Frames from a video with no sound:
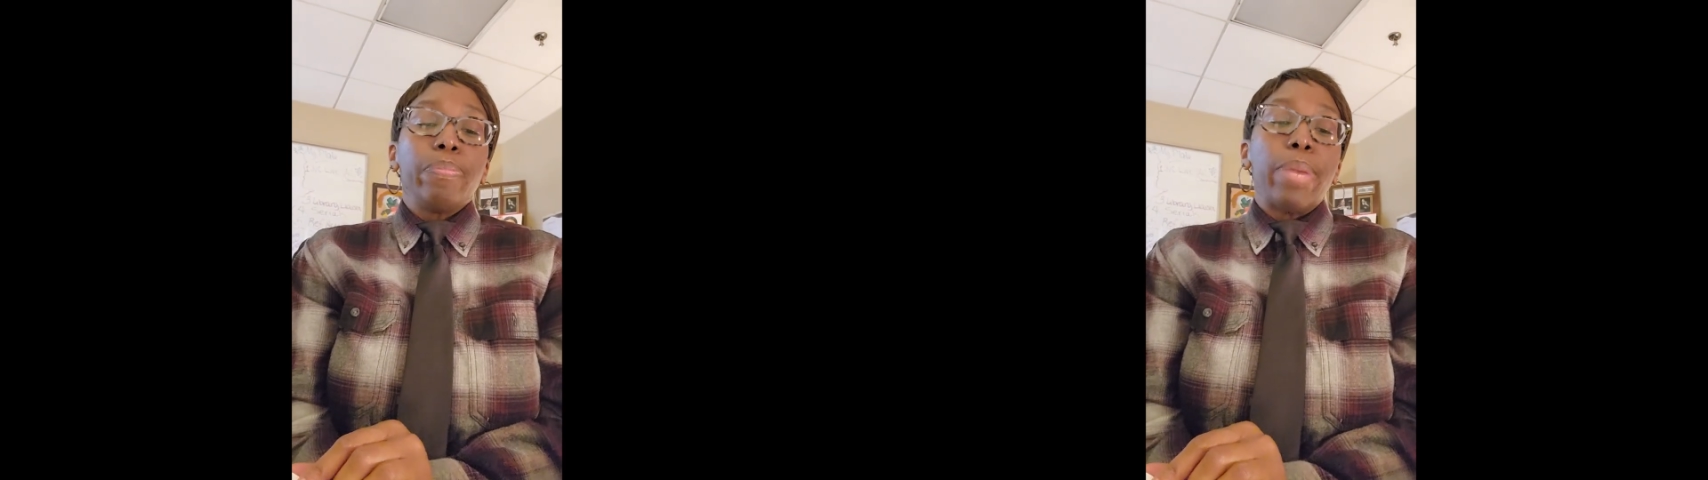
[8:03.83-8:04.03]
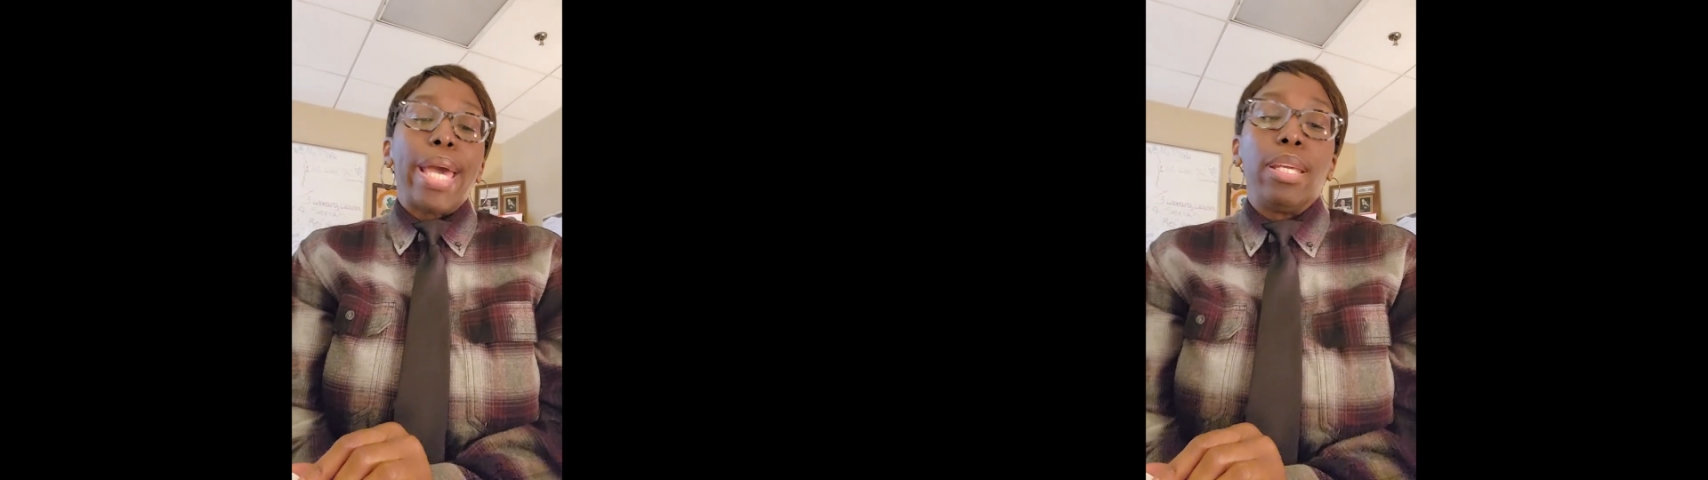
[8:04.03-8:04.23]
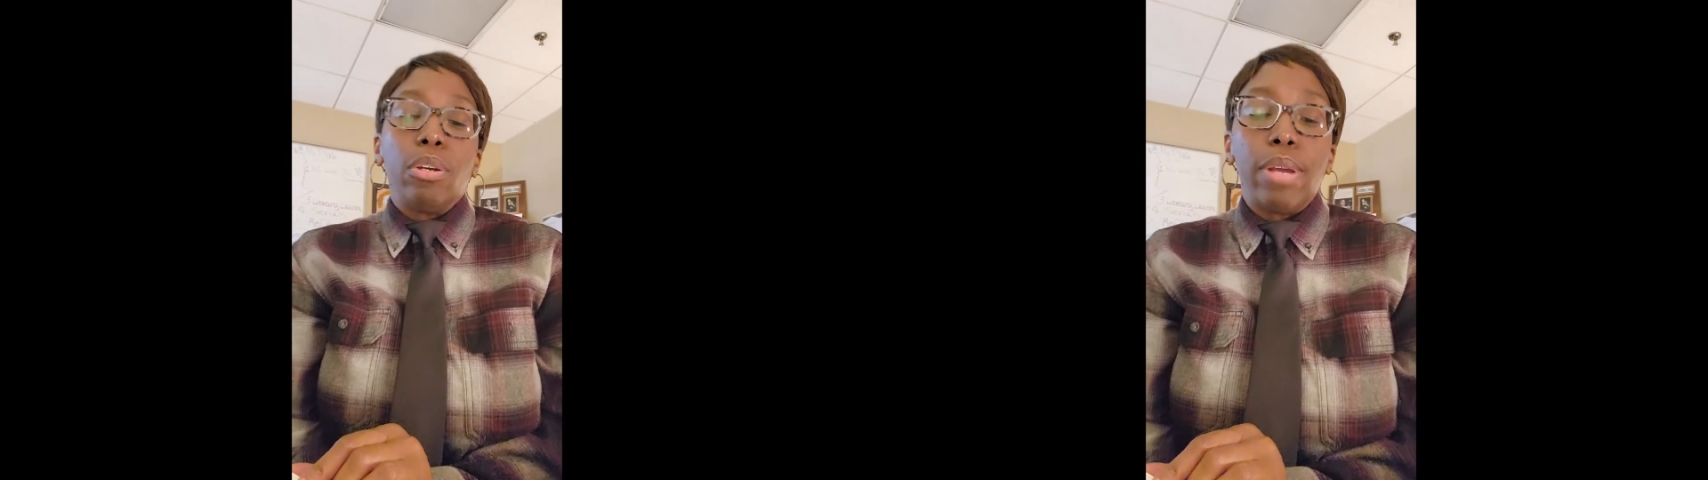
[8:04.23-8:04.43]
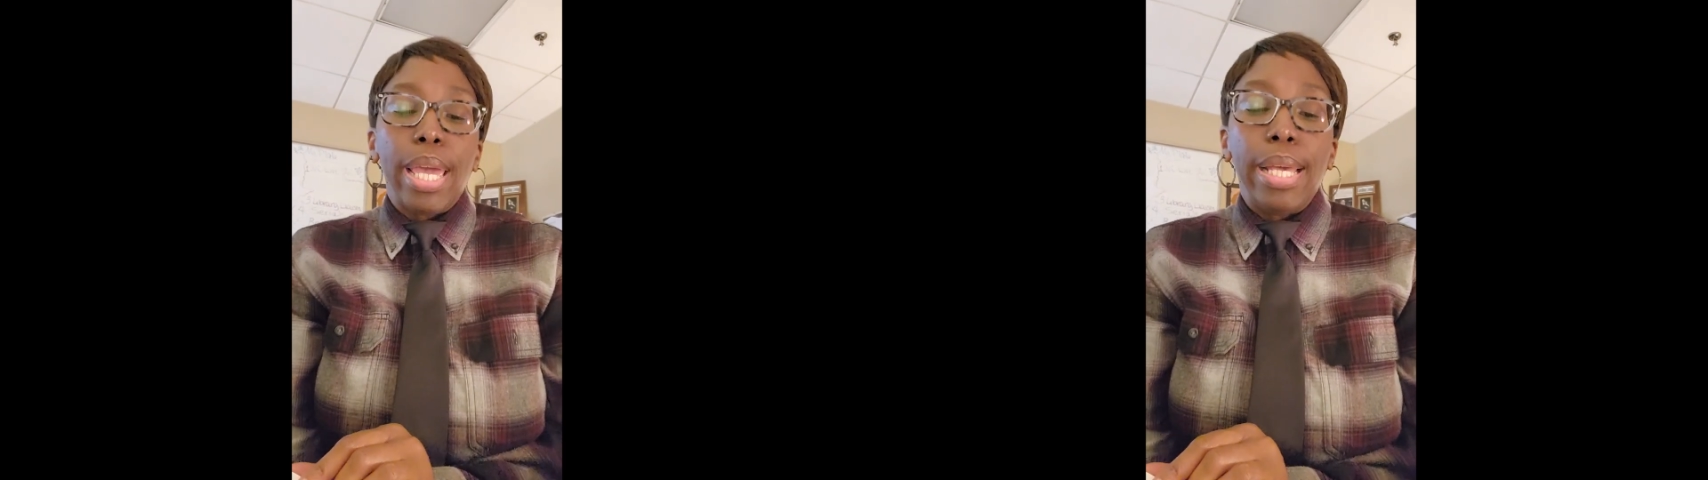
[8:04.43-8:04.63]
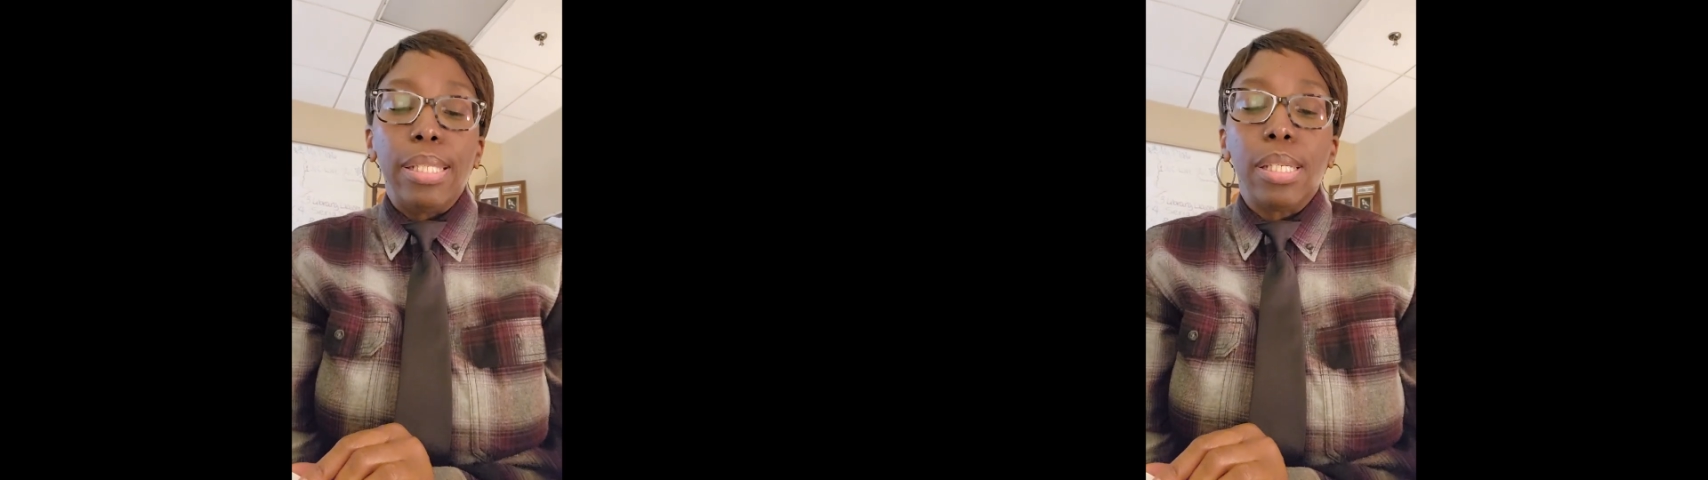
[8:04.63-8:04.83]
patting her
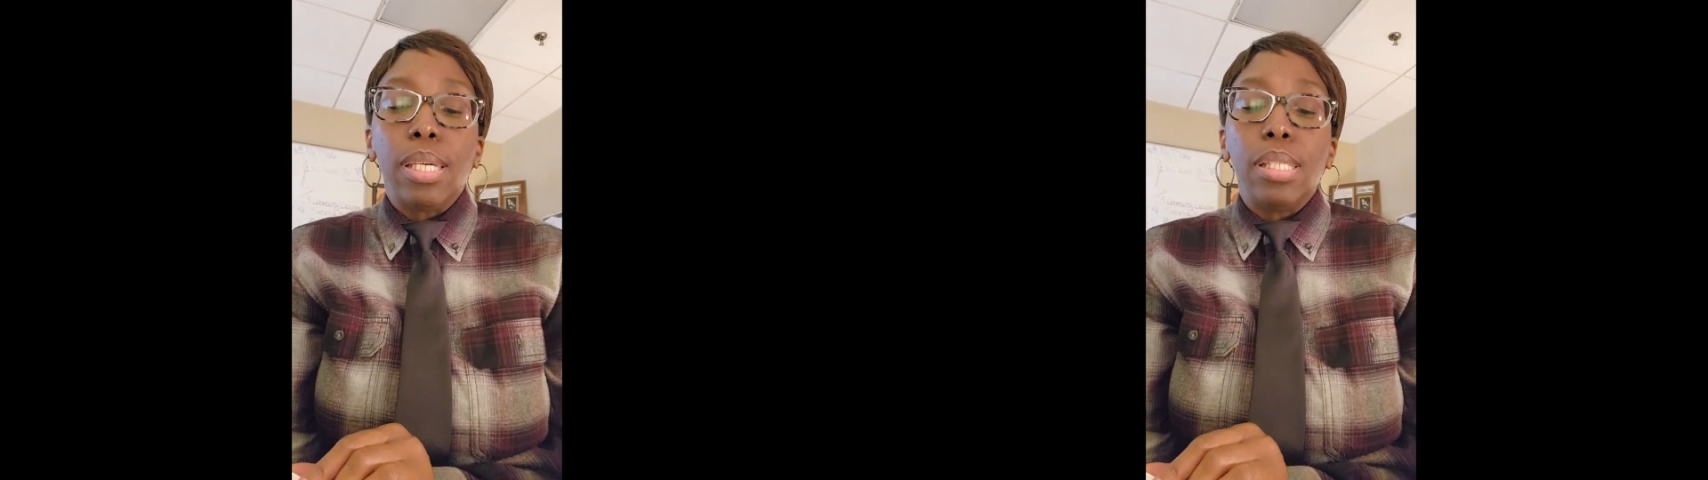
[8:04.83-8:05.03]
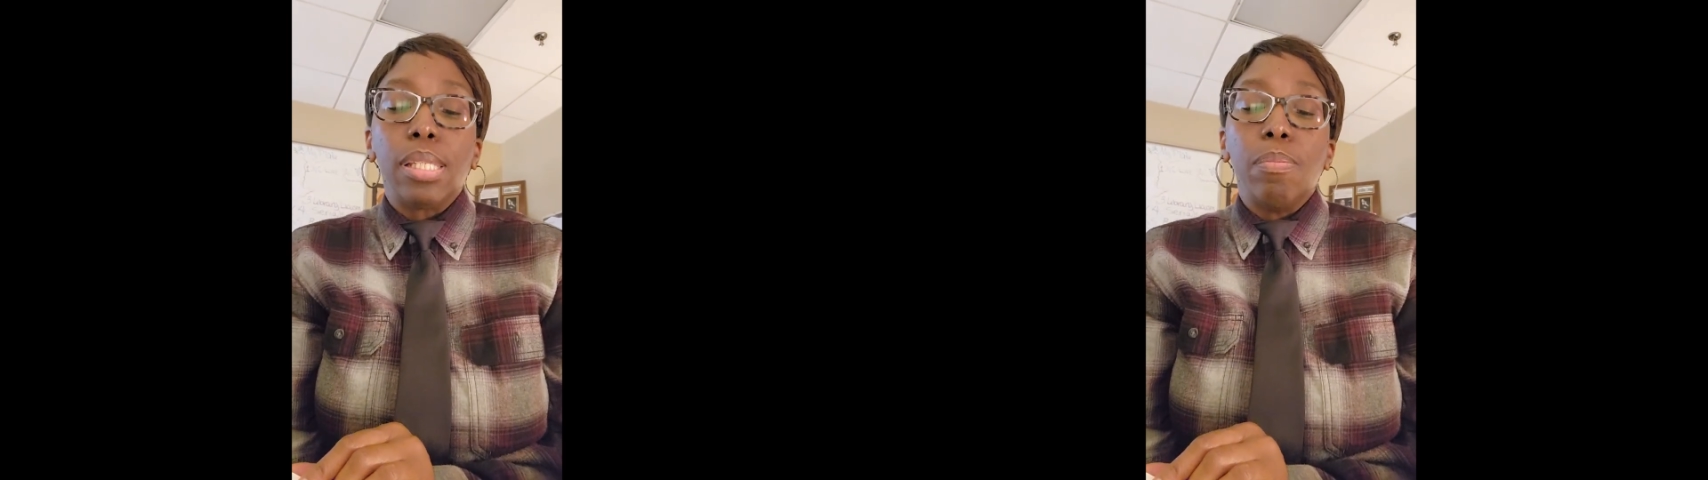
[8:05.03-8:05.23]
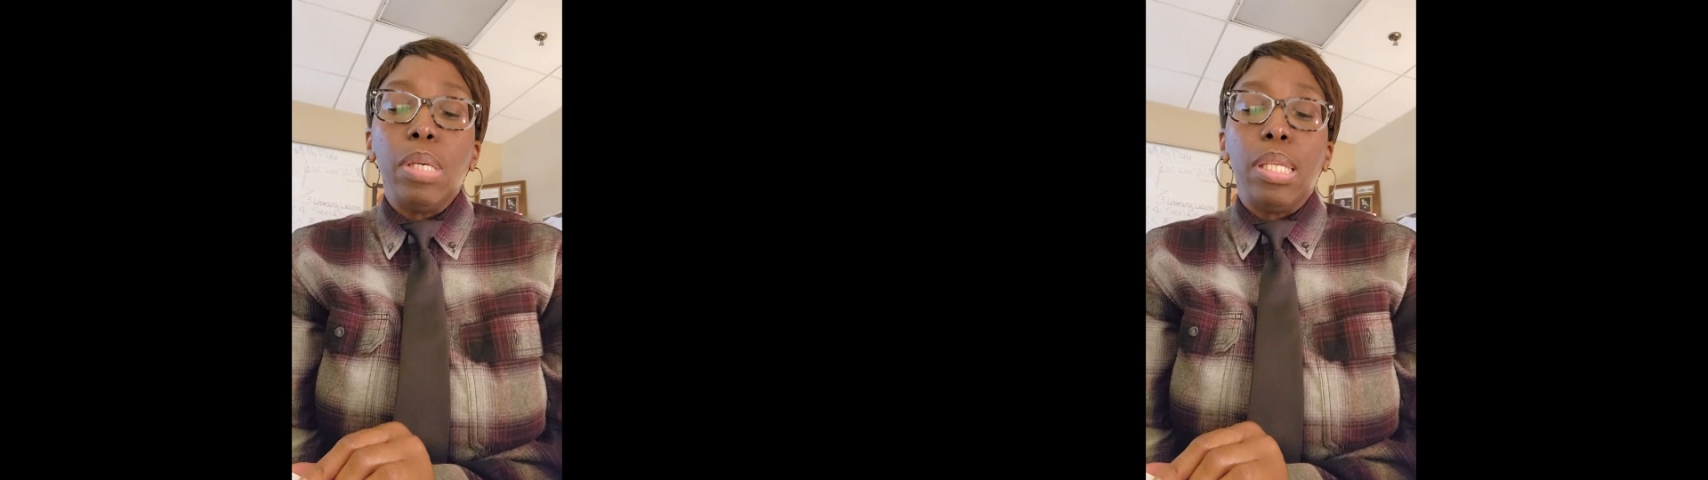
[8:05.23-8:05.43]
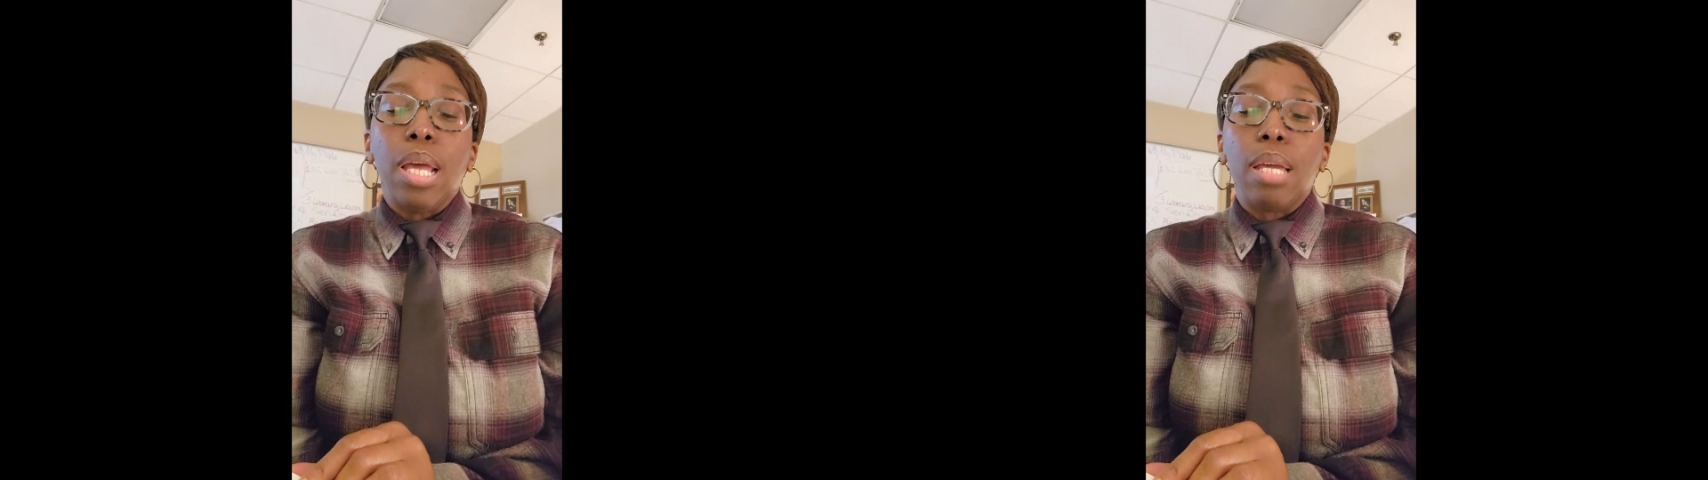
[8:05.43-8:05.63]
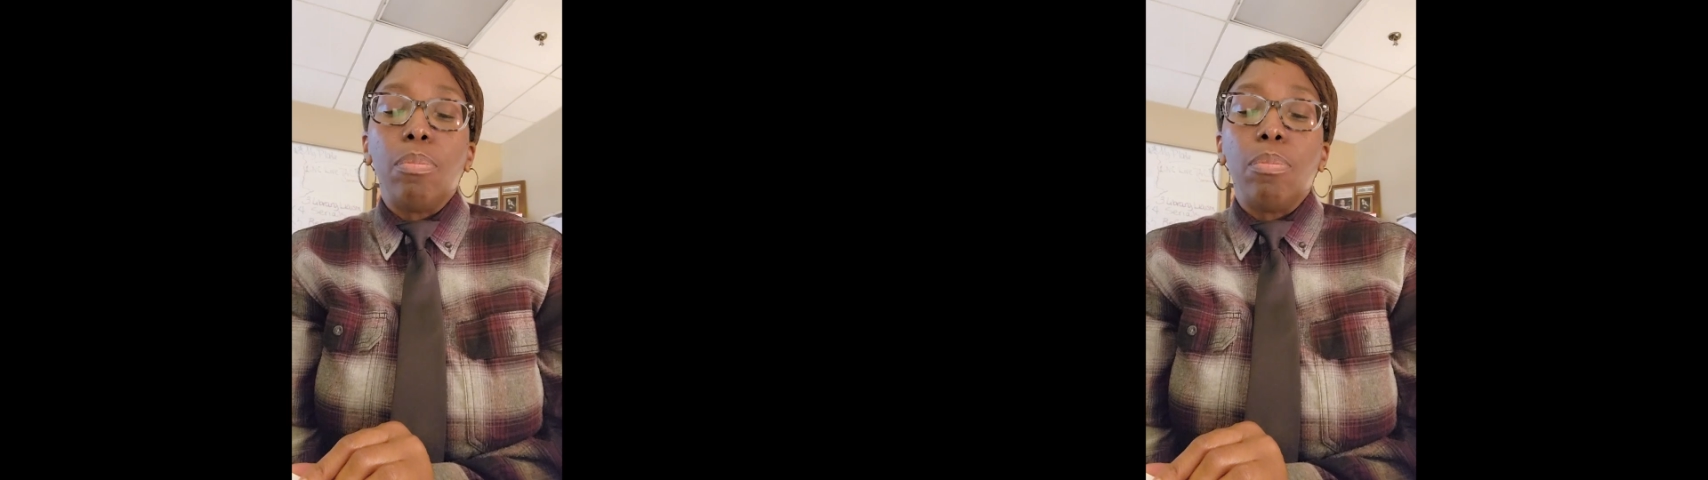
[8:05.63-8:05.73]
hands against the midnight